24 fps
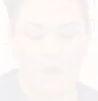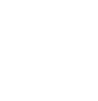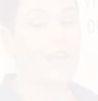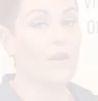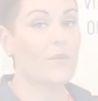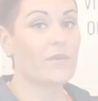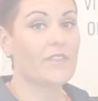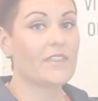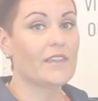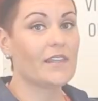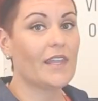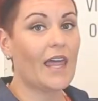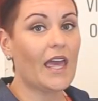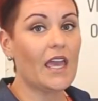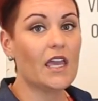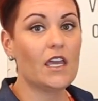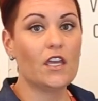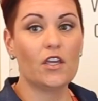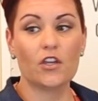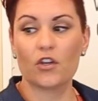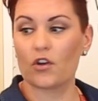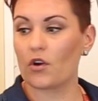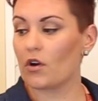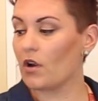Now with the
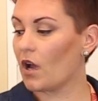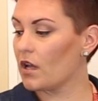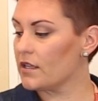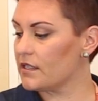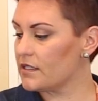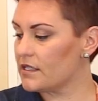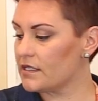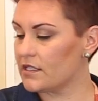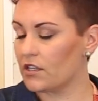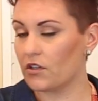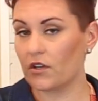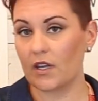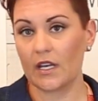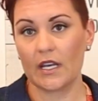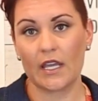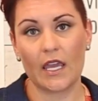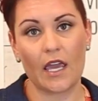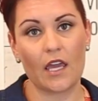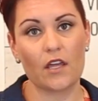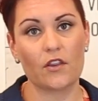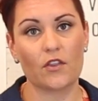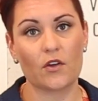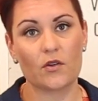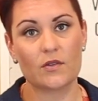Lite, you're still going to
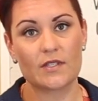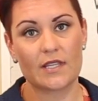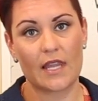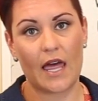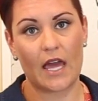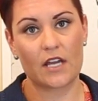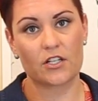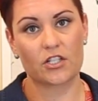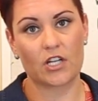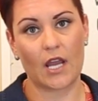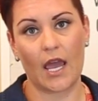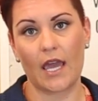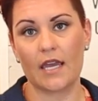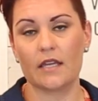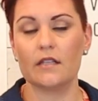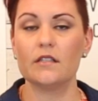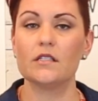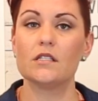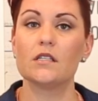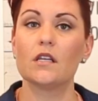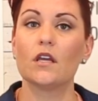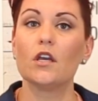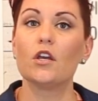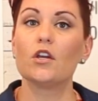get those latch
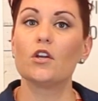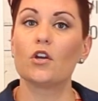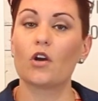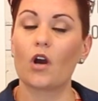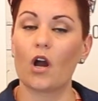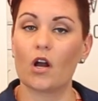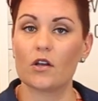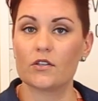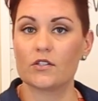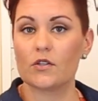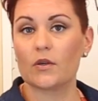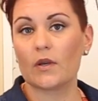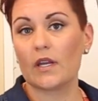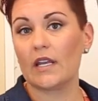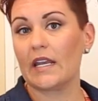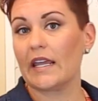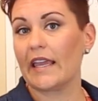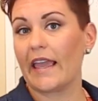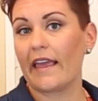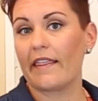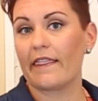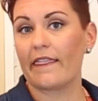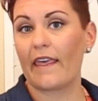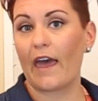guides. You're also going
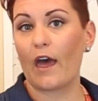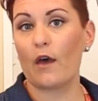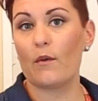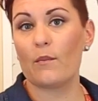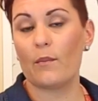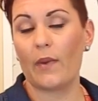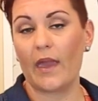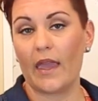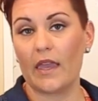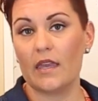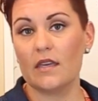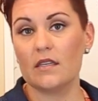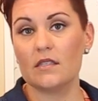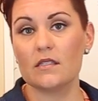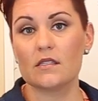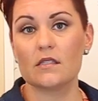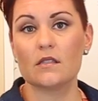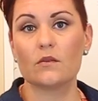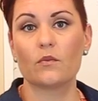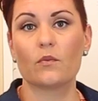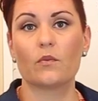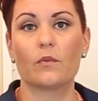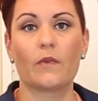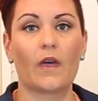to get that
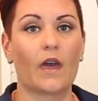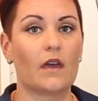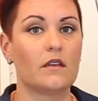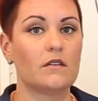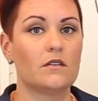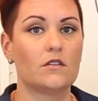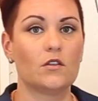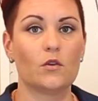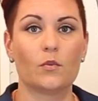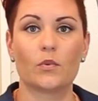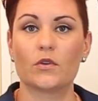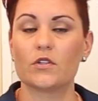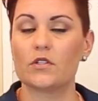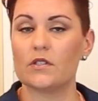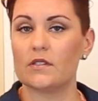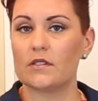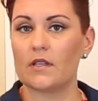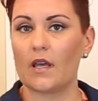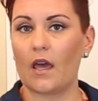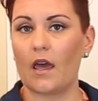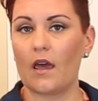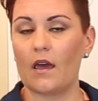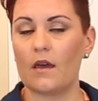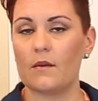base, that super
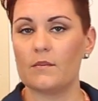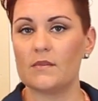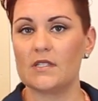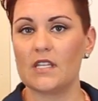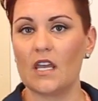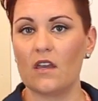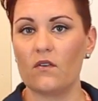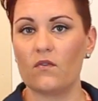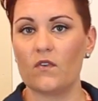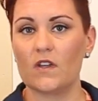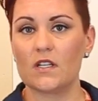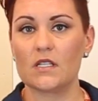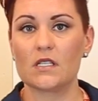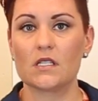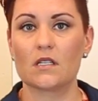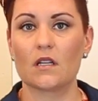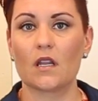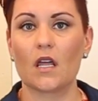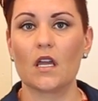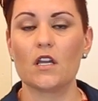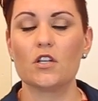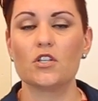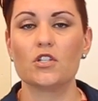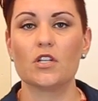safe
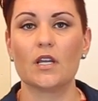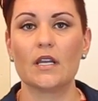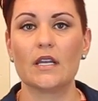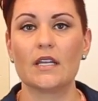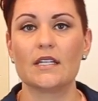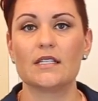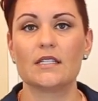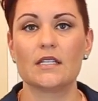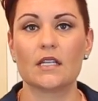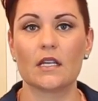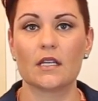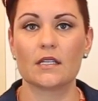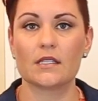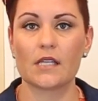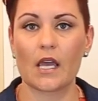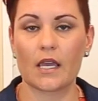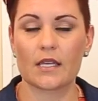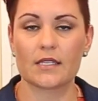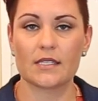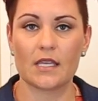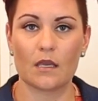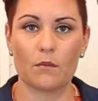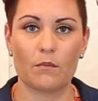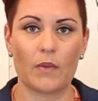installation. It's the
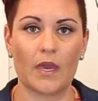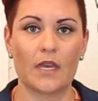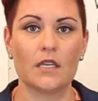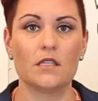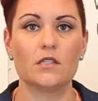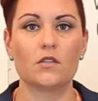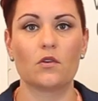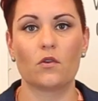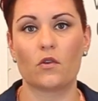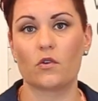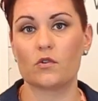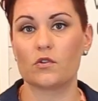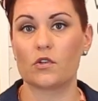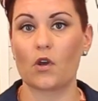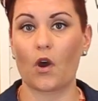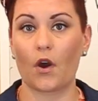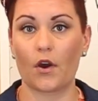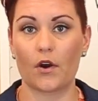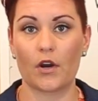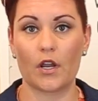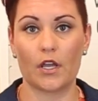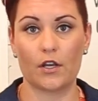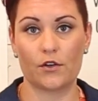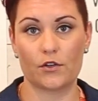exact same base, so those
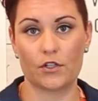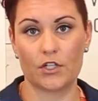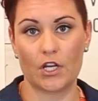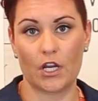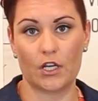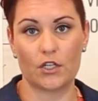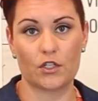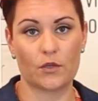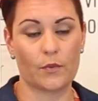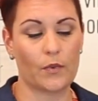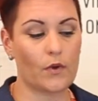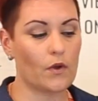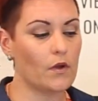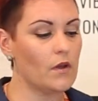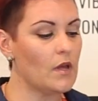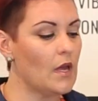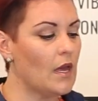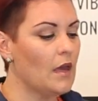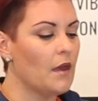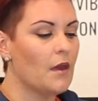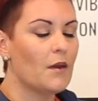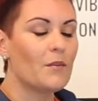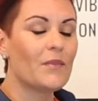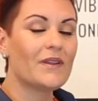are interchangeable.
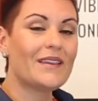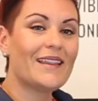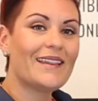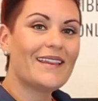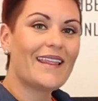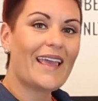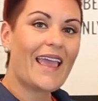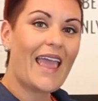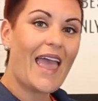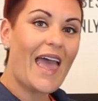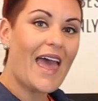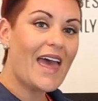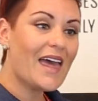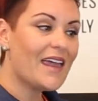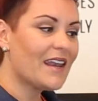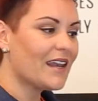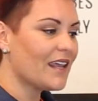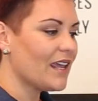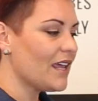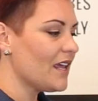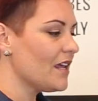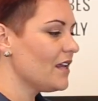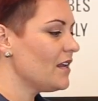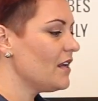But then they
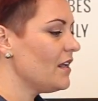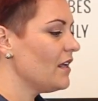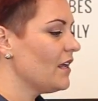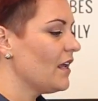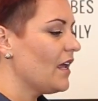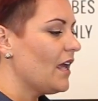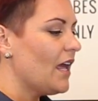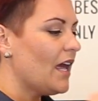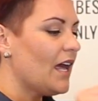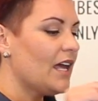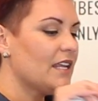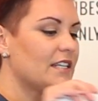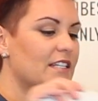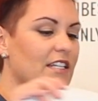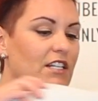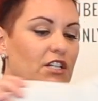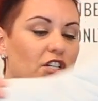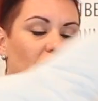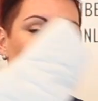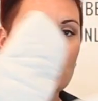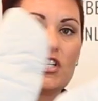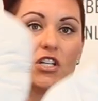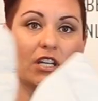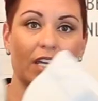added
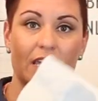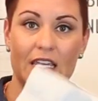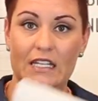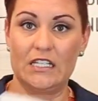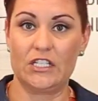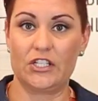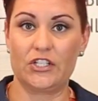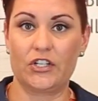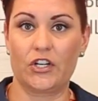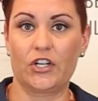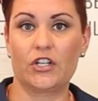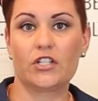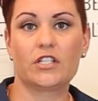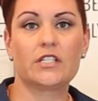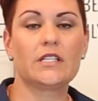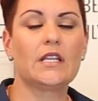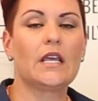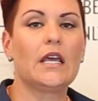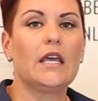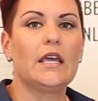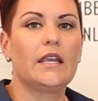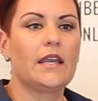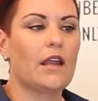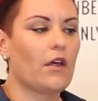additional
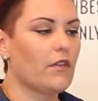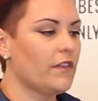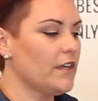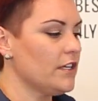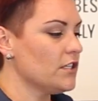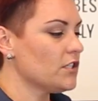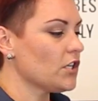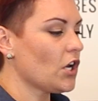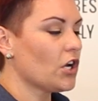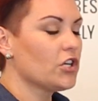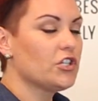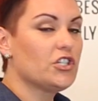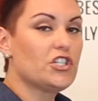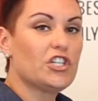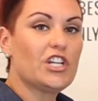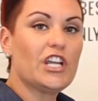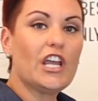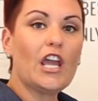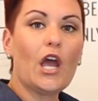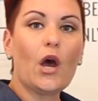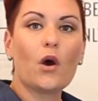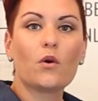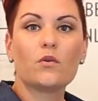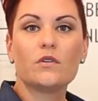inserts. Now these are
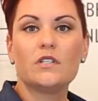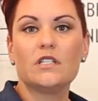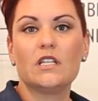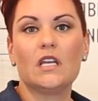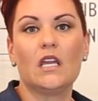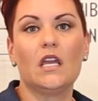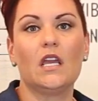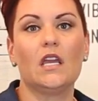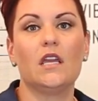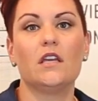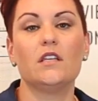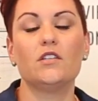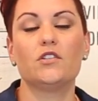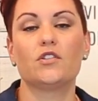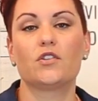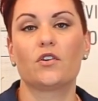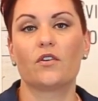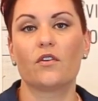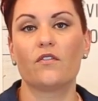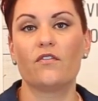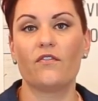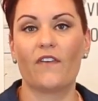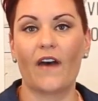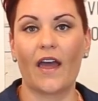GOT
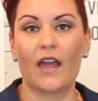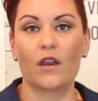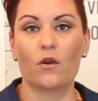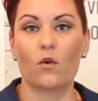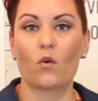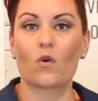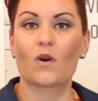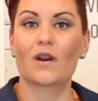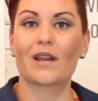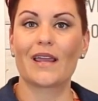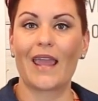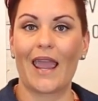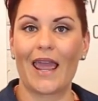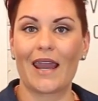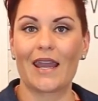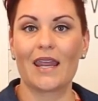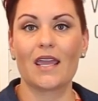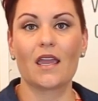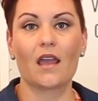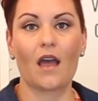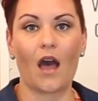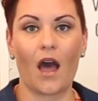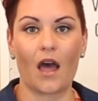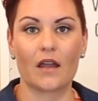certified
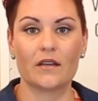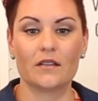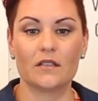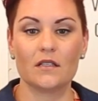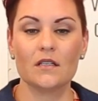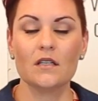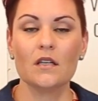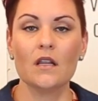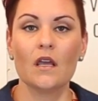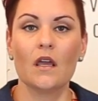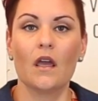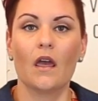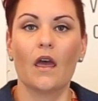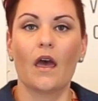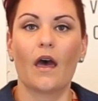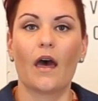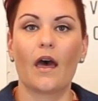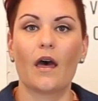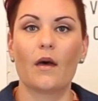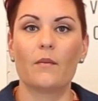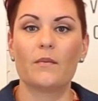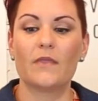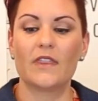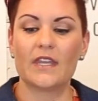organic cotton.
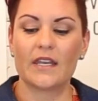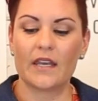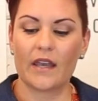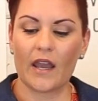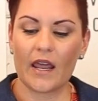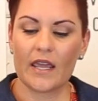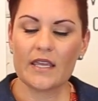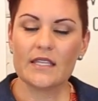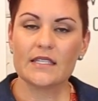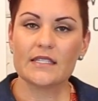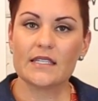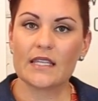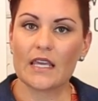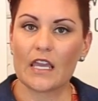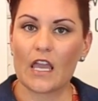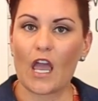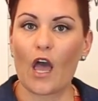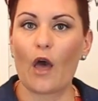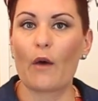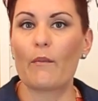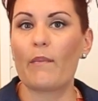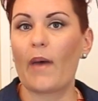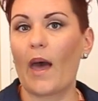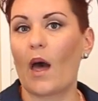The nice
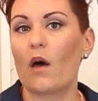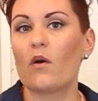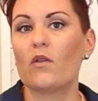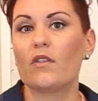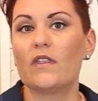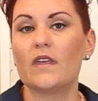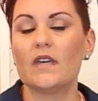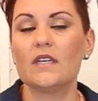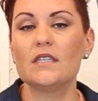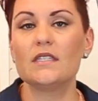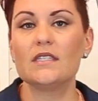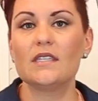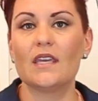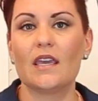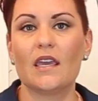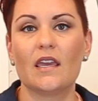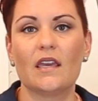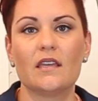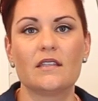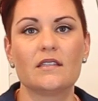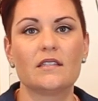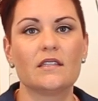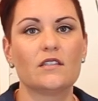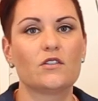thing about this
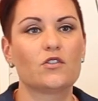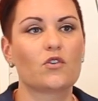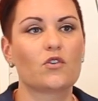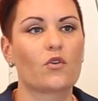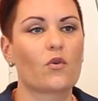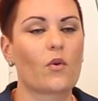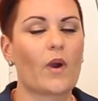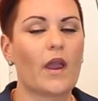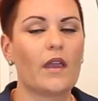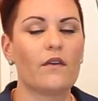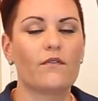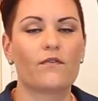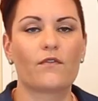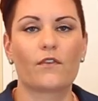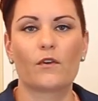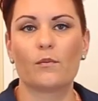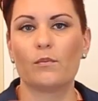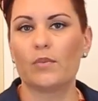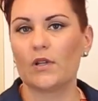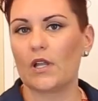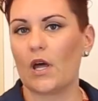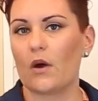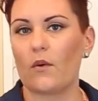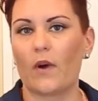is it's great for
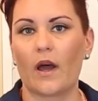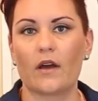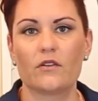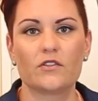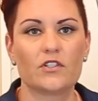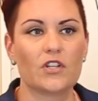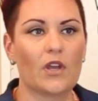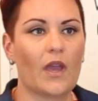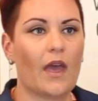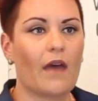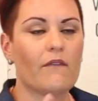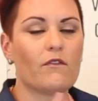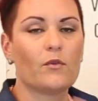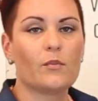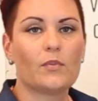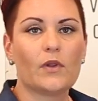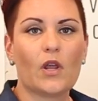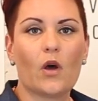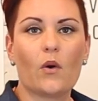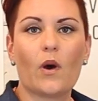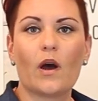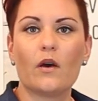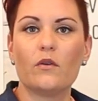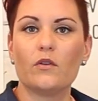blowouts. You have a
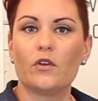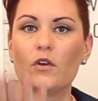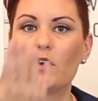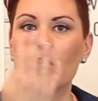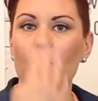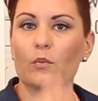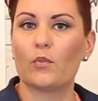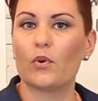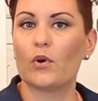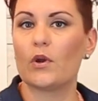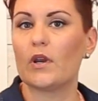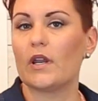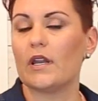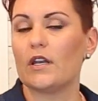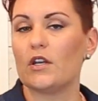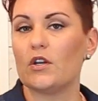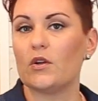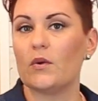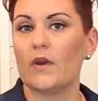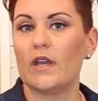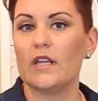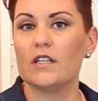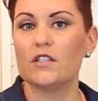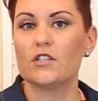blowout, you can put in
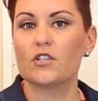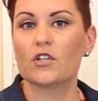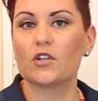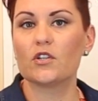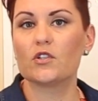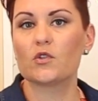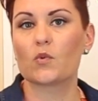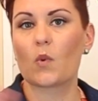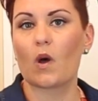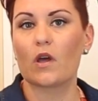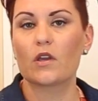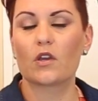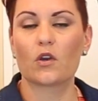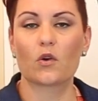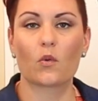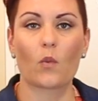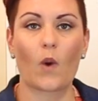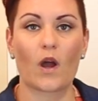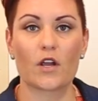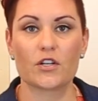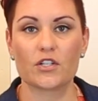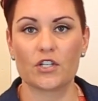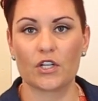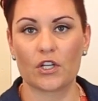new inserts while you're
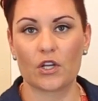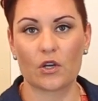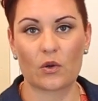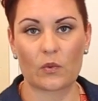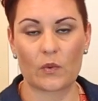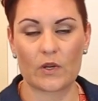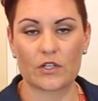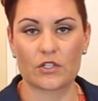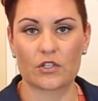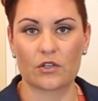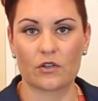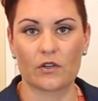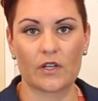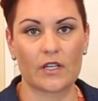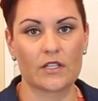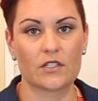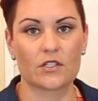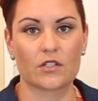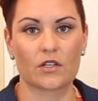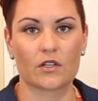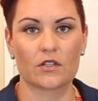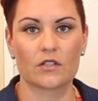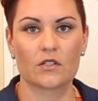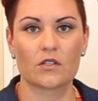washing your original
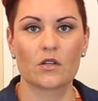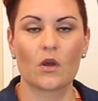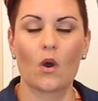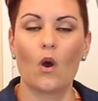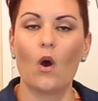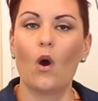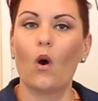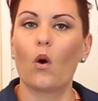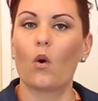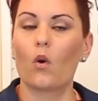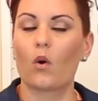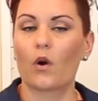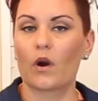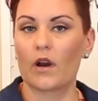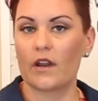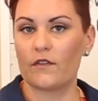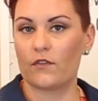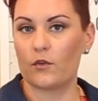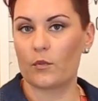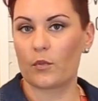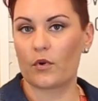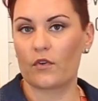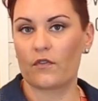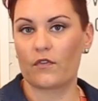inserts. Or
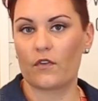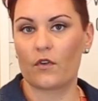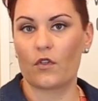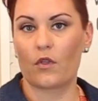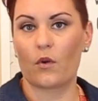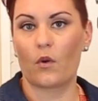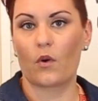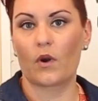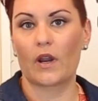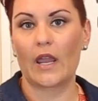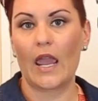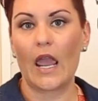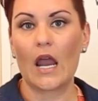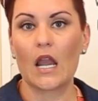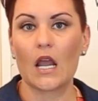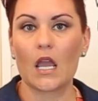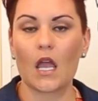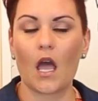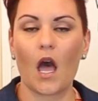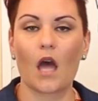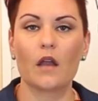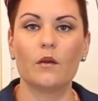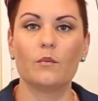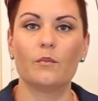if you prefer the
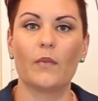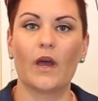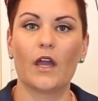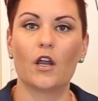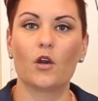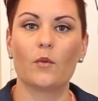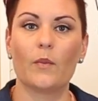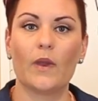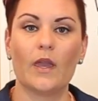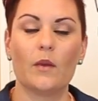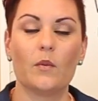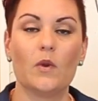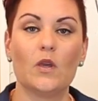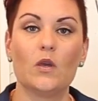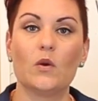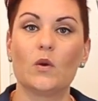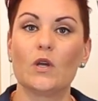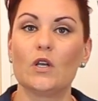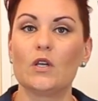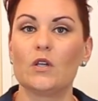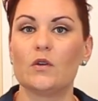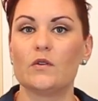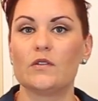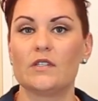organic cotton by your baby, you
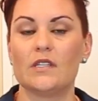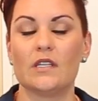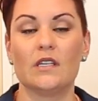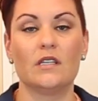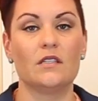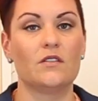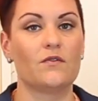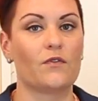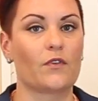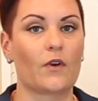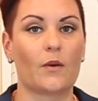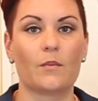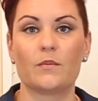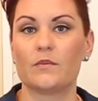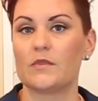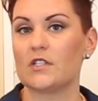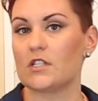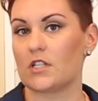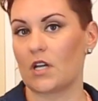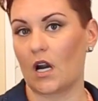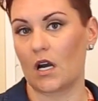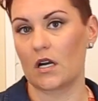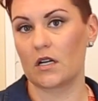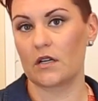can use these from
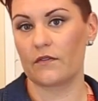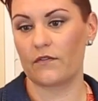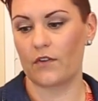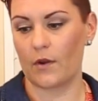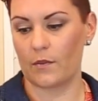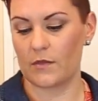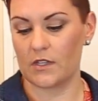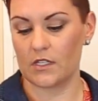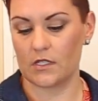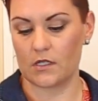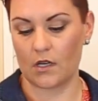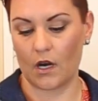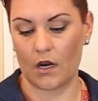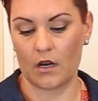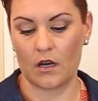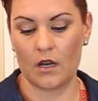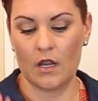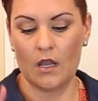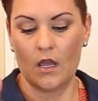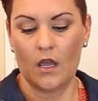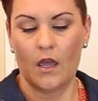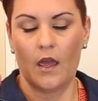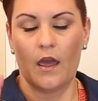the start.